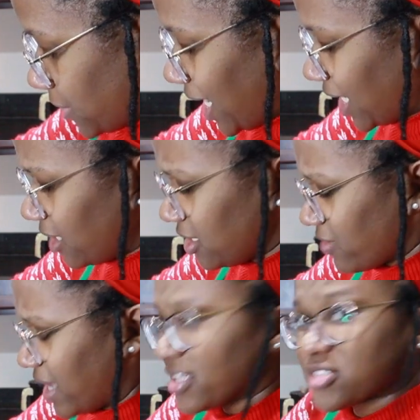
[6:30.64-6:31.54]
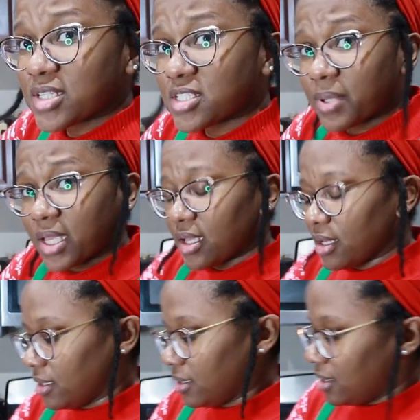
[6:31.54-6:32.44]
And I kind of read this recipe
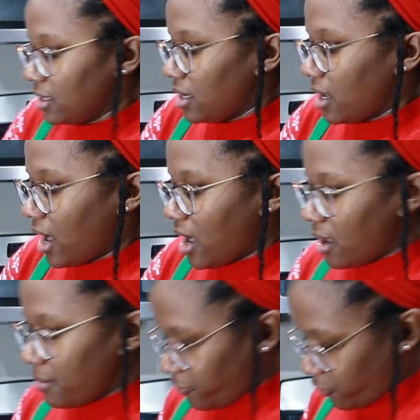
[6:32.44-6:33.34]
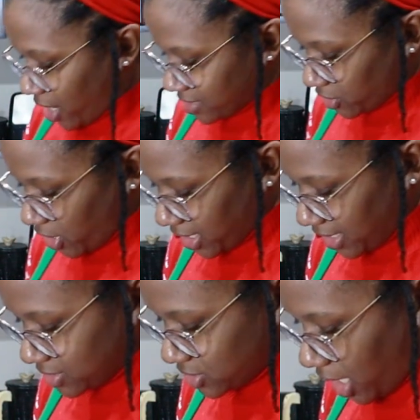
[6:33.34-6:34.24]
before I
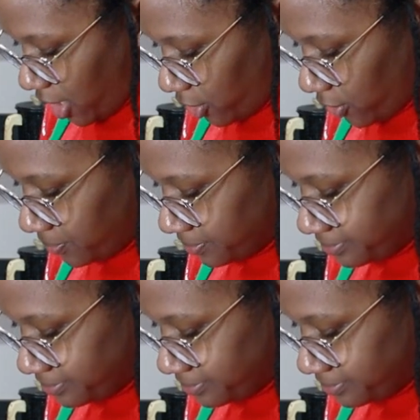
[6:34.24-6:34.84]
started, so